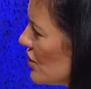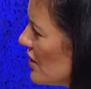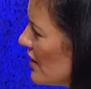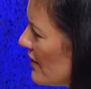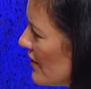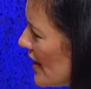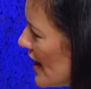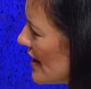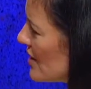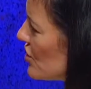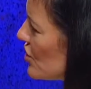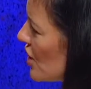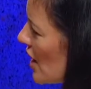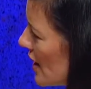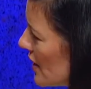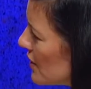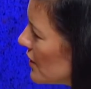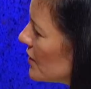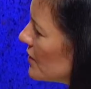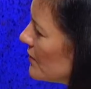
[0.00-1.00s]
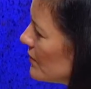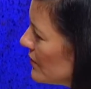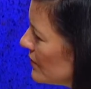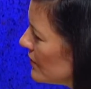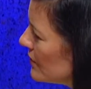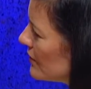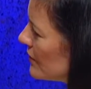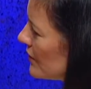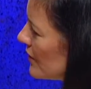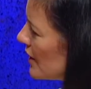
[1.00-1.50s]
of that channel,
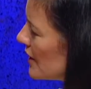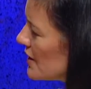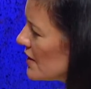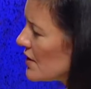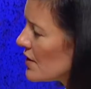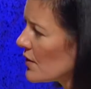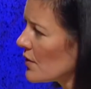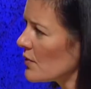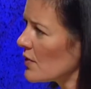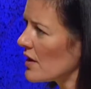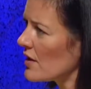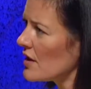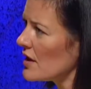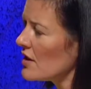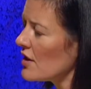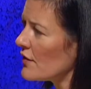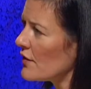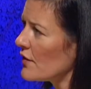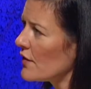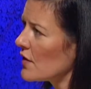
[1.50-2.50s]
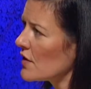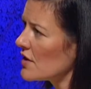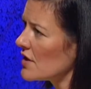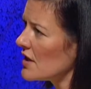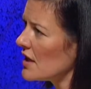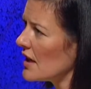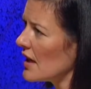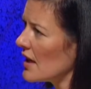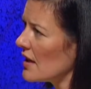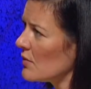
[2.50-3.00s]
right? So I think the first
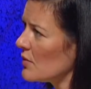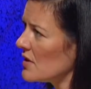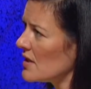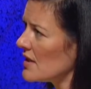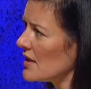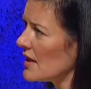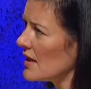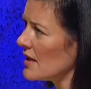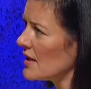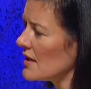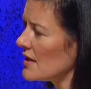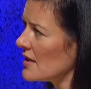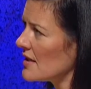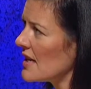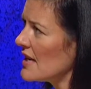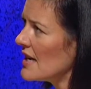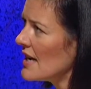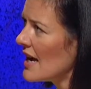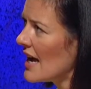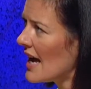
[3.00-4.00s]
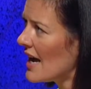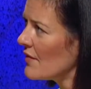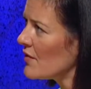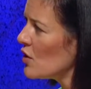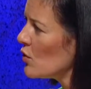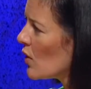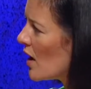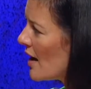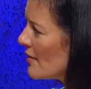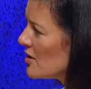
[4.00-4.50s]
thing I would say is, have
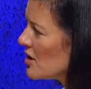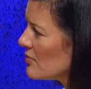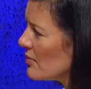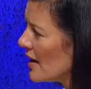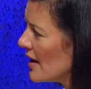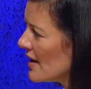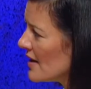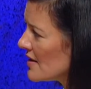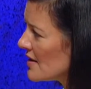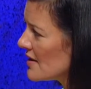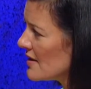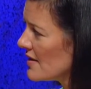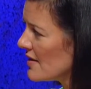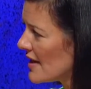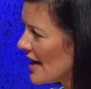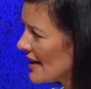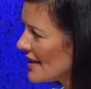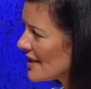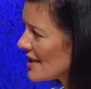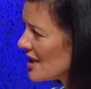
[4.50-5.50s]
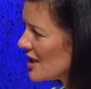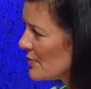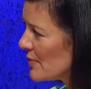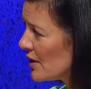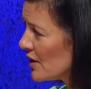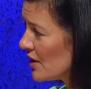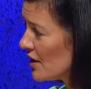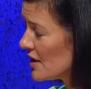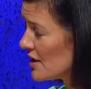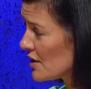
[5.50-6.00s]
you optimized that
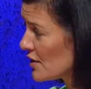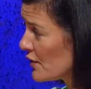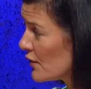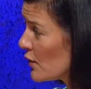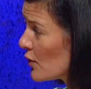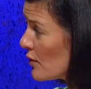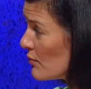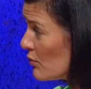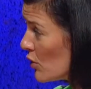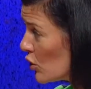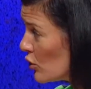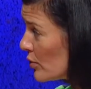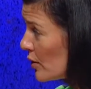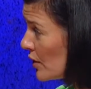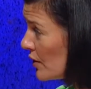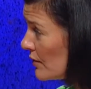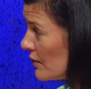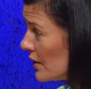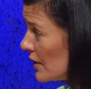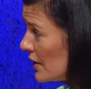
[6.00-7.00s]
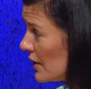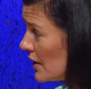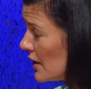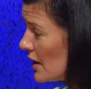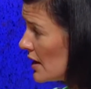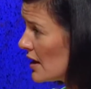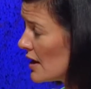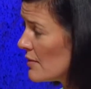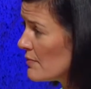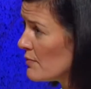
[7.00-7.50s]
experience for mobile?
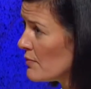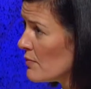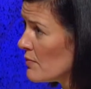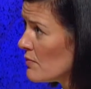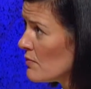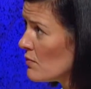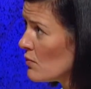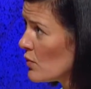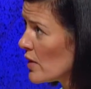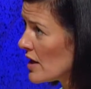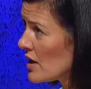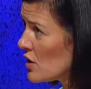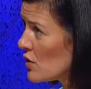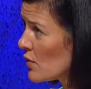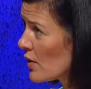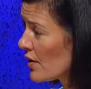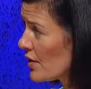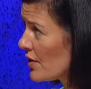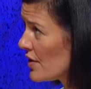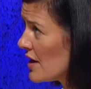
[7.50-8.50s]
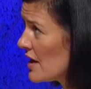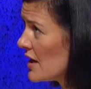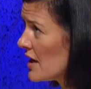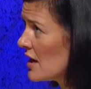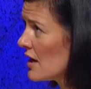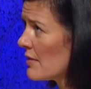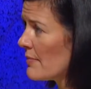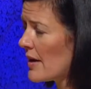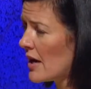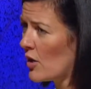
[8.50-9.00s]
When you are
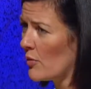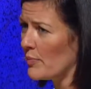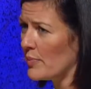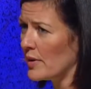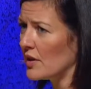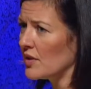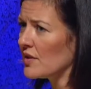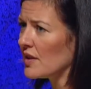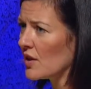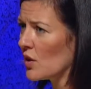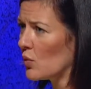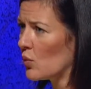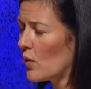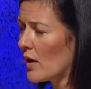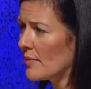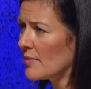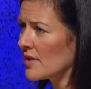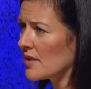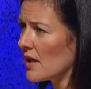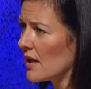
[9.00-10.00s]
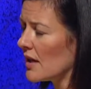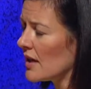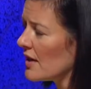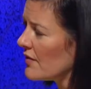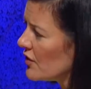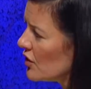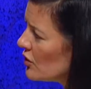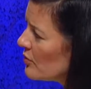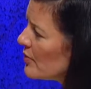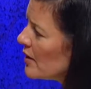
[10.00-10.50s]
thinking about building a website,
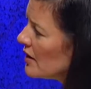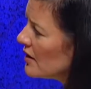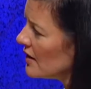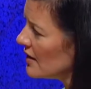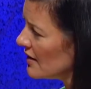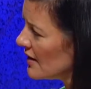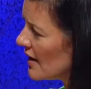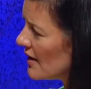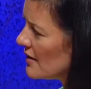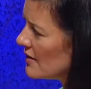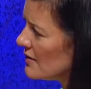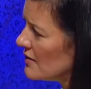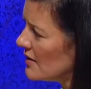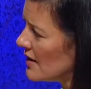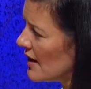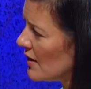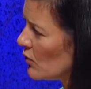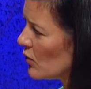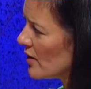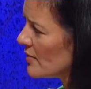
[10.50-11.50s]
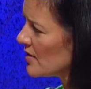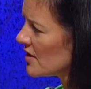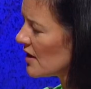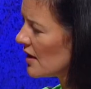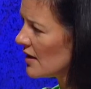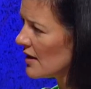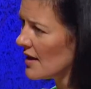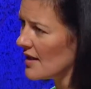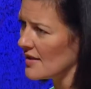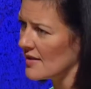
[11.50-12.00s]
if you're building that
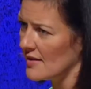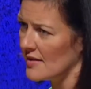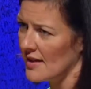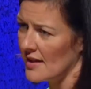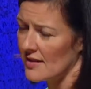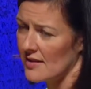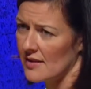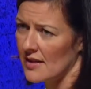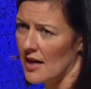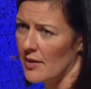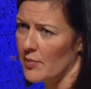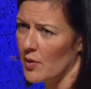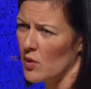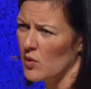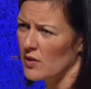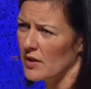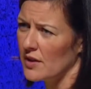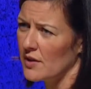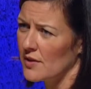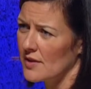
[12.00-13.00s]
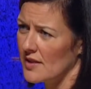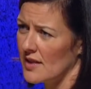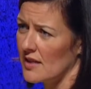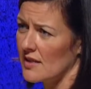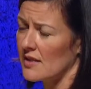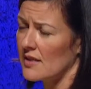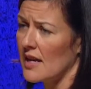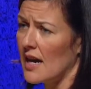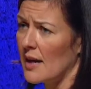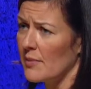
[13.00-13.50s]
website as desktop only or
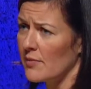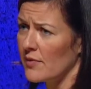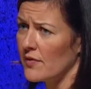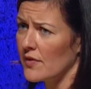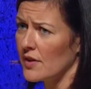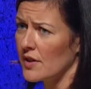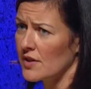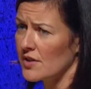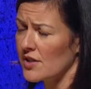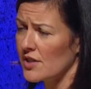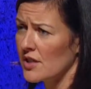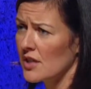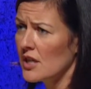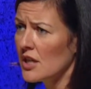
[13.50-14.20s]
desktop first,